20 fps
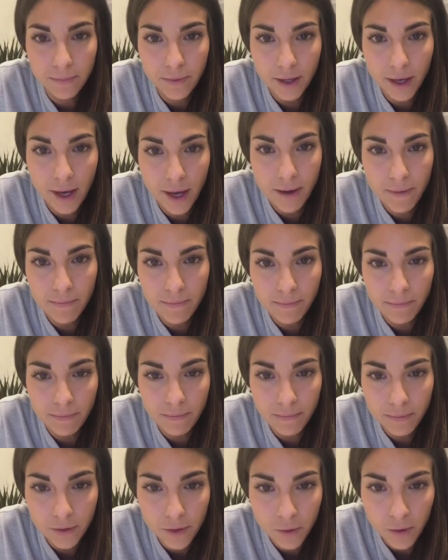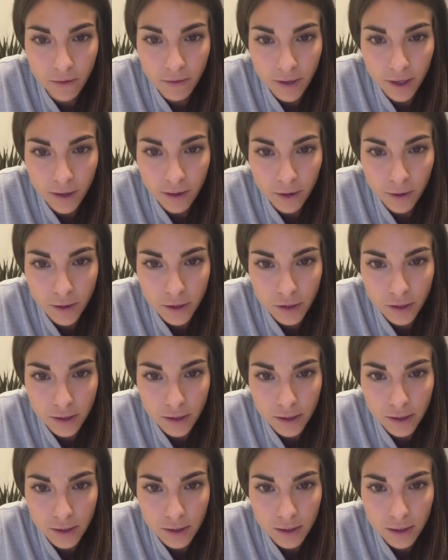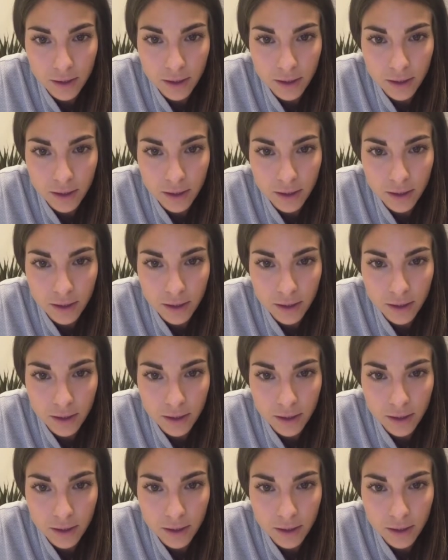Okay, do we have any other questions?